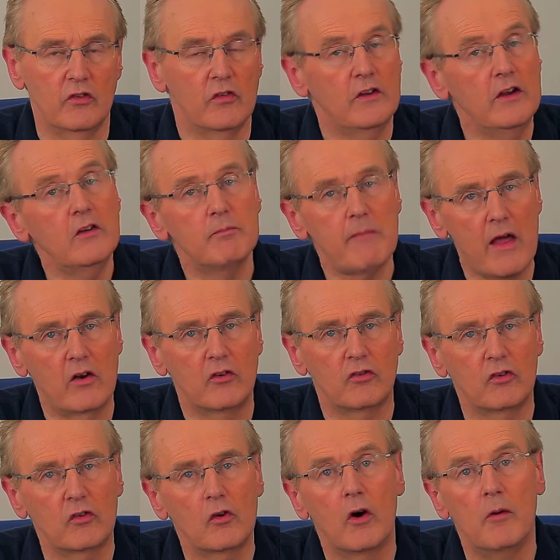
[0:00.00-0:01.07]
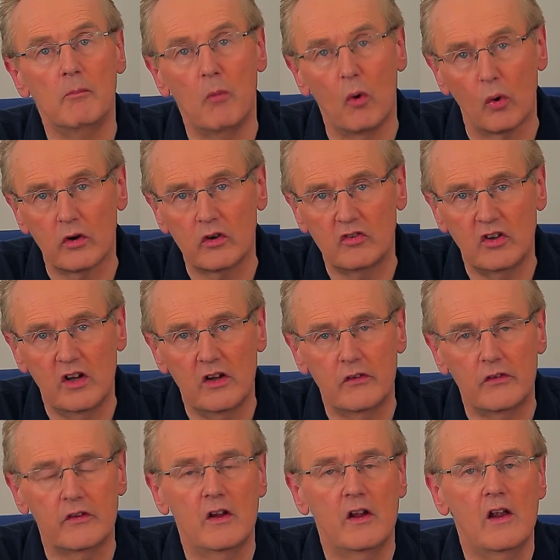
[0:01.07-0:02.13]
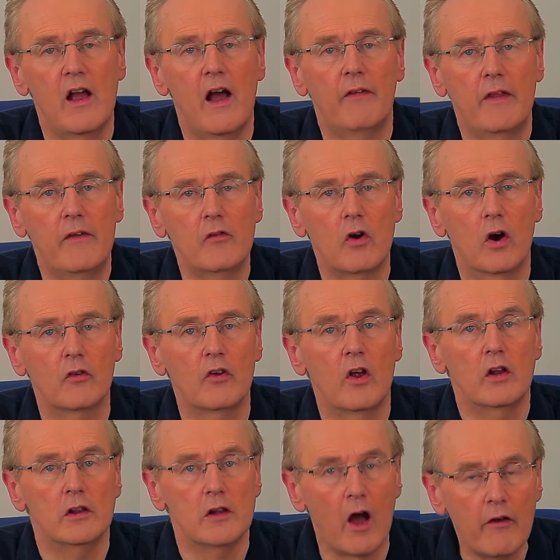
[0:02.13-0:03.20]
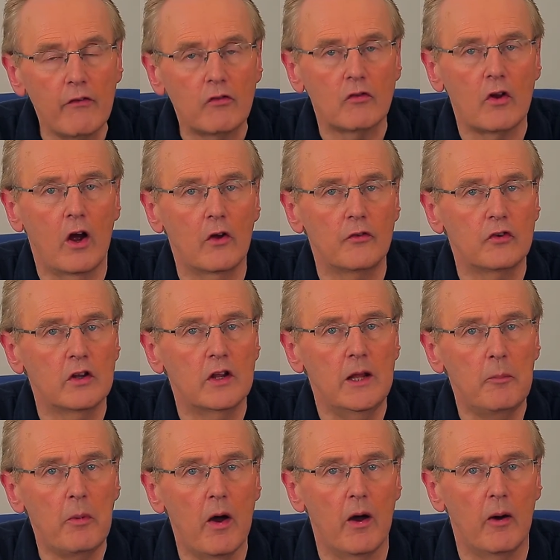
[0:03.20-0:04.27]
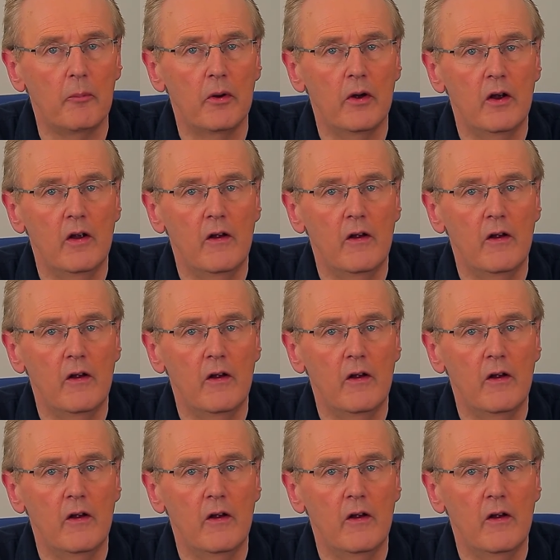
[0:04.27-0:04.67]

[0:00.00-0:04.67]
And these managers have got mortgages and they've got lifestyles to keep up.